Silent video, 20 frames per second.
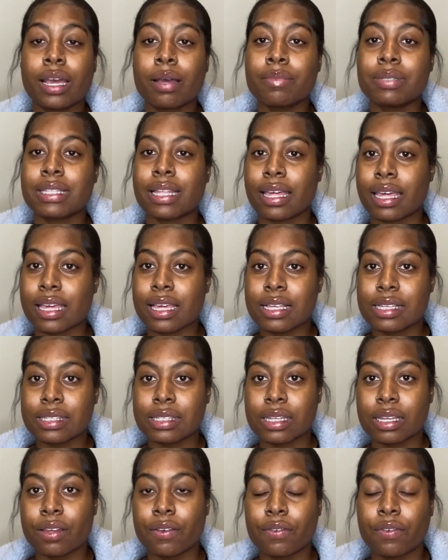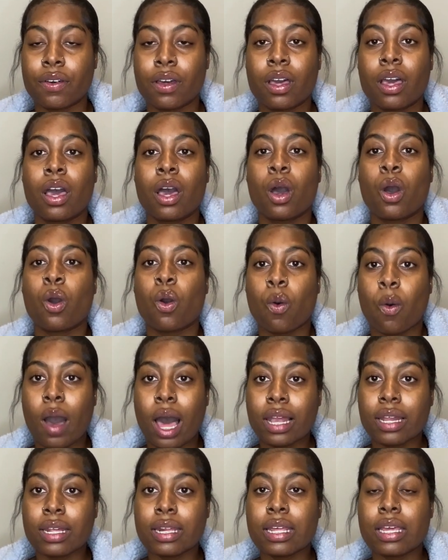comes to adhesive,
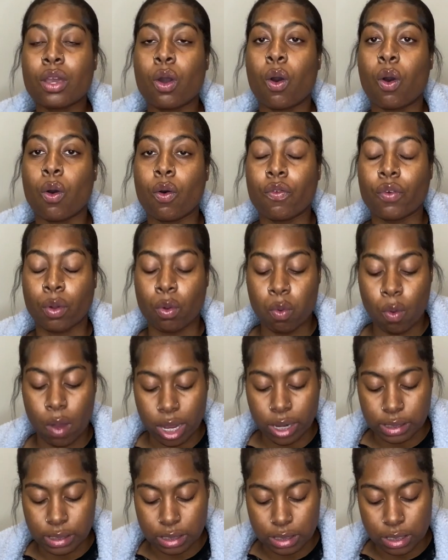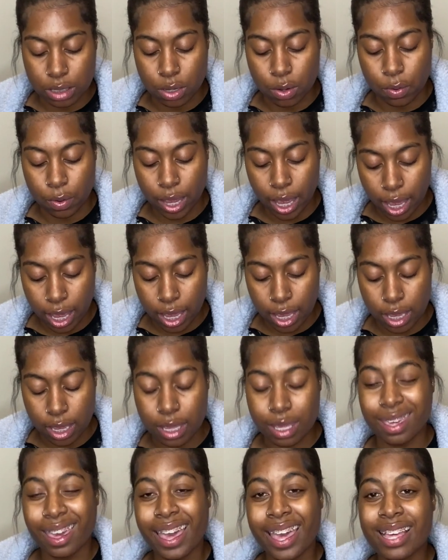quality over quantity, okay?
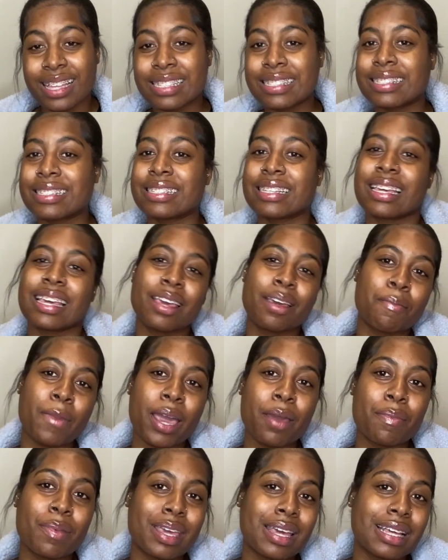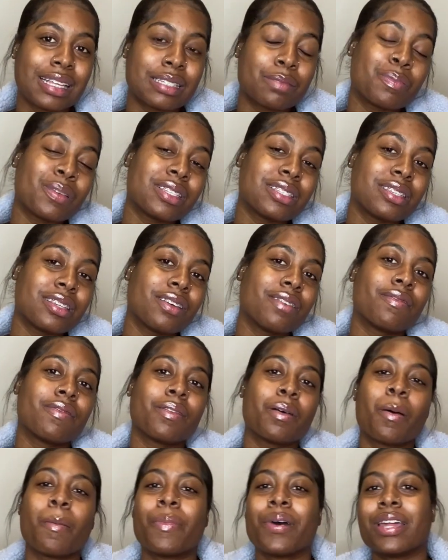Yes, it might be expensive,
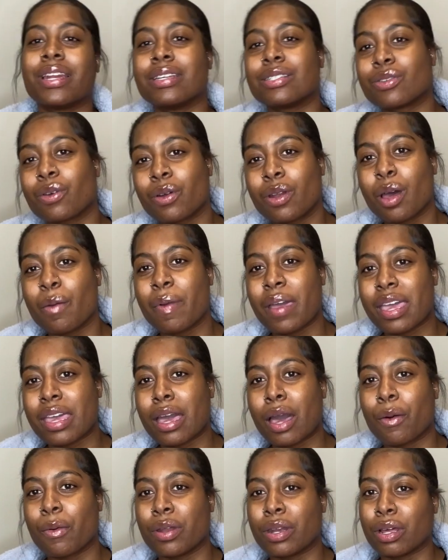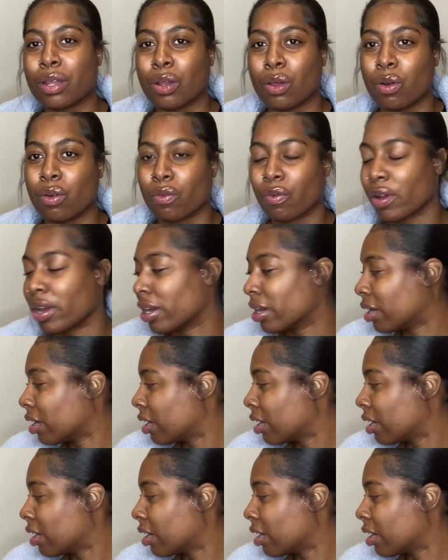but it's going to pay out in the long run.